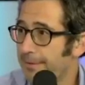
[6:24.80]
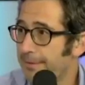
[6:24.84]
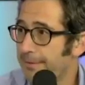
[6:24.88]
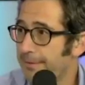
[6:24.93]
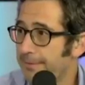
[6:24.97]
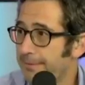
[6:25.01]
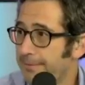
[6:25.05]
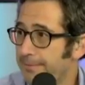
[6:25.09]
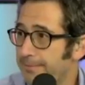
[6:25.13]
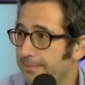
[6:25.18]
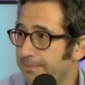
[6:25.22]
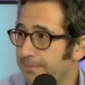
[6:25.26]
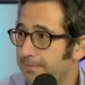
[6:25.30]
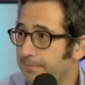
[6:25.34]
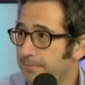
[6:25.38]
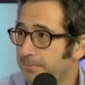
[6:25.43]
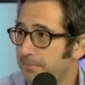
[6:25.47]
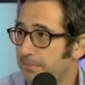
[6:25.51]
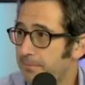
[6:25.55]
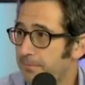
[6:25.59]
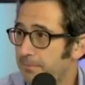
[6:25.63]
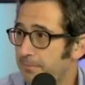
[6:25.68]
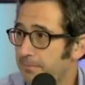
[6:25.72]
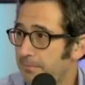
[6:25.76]

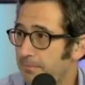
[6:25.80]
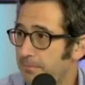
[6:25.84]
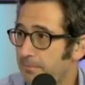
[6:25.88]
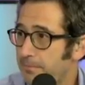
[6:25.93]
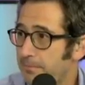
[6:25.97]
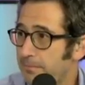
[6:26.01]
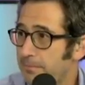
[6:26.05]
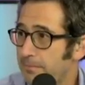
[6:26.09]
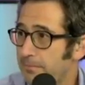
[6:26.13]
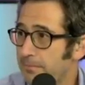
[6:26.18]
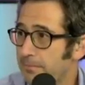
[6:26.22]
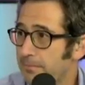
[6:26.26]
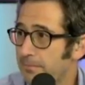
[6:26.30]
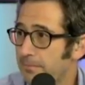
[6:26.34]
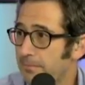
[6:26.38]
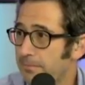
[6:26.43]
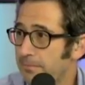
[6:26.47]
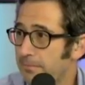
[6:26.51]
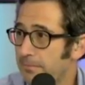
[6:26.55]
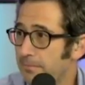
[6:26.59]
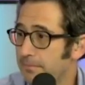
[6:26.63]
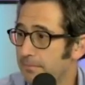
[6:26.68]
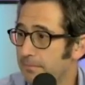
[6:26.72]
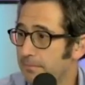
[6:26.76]

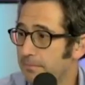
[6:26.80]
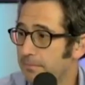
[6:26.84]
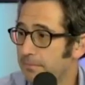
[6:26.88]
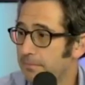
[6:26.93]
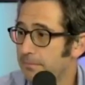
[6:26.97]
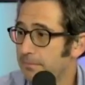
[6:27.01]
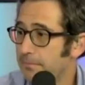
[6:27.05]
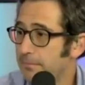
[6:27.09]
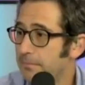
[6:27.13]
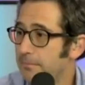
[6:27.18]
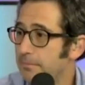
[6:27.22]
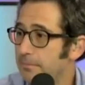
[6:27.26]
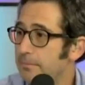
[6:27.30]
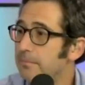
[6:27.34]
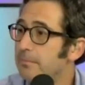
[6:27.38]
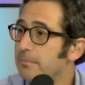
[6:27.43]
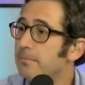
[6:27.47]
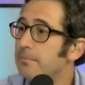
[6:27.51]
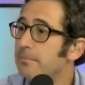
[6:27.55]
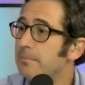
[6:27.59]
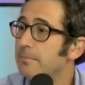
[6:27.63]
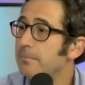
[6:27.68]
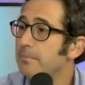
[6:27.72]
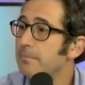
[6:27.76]

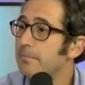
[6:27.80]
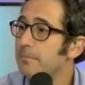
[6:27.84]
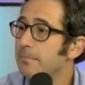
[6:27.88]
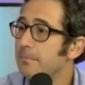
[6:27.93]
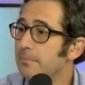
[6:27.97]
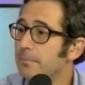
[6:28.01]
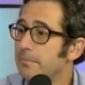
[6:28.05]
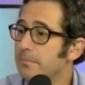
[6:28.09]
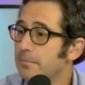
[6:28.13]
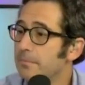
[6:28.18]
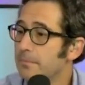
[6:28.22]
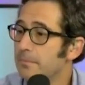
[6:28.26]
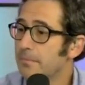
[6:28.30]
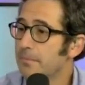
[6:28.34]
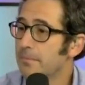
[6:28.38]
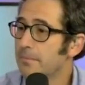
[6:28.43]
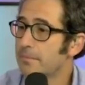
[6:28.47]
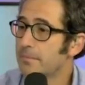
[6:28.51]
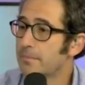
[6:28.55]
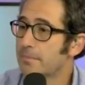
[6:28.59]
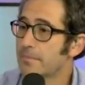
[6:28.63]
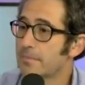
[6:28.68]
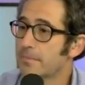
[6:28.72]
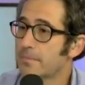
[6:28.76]

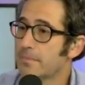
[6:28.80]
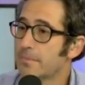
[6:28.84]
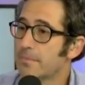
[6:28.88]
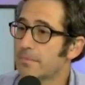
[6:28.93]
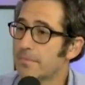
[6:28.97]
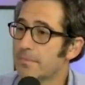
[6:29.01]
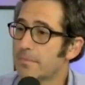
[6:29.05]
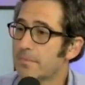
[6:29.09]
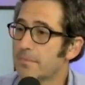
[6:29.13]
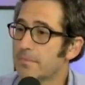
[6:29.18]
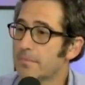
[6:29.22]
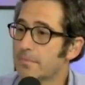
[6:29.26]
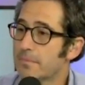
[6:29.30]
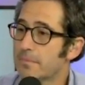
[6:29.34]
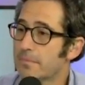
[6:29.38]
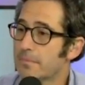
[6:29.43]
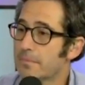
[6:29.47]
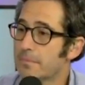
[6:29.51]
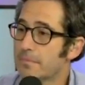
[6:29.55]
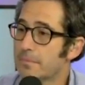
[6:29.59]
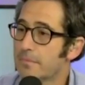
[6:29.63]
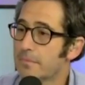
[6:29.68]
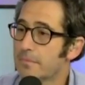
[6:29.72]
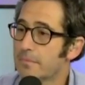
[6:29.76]

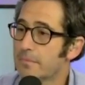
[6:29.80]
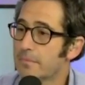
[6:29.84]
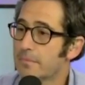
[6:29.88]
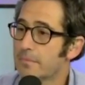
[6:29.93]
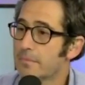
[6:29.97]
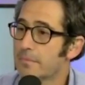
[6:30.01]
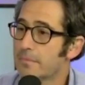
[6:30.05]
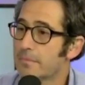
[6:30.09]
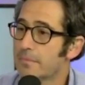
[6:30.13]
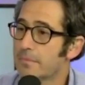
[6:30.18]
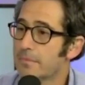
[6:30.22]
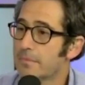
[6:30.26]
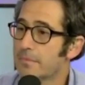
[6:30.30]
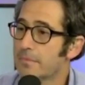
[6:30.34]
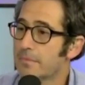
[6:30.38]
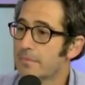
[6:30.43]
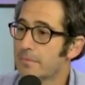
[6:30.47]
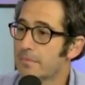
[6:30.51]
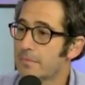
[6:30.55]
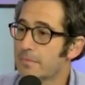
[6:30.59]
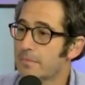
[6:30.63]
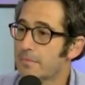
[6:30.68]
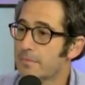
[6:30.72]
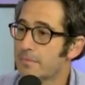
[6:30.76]

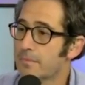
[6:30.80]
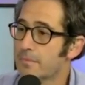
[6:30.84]
(silent)